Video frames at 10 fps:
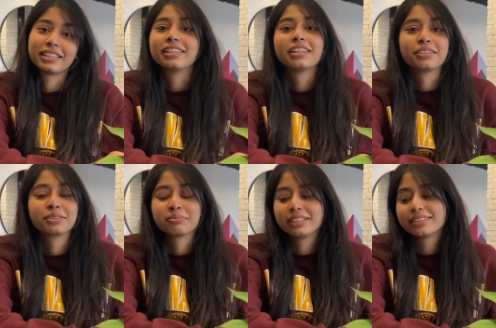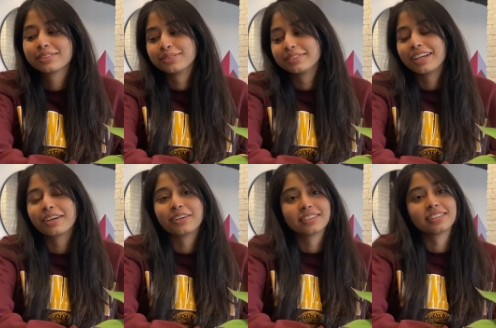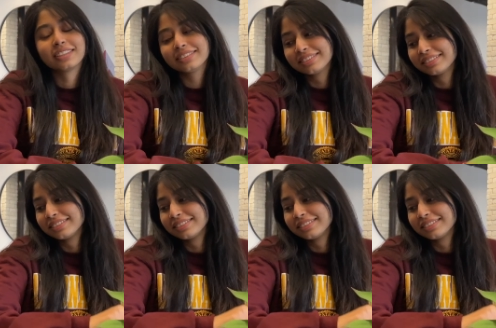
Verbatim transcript: it did to me, so I got it done.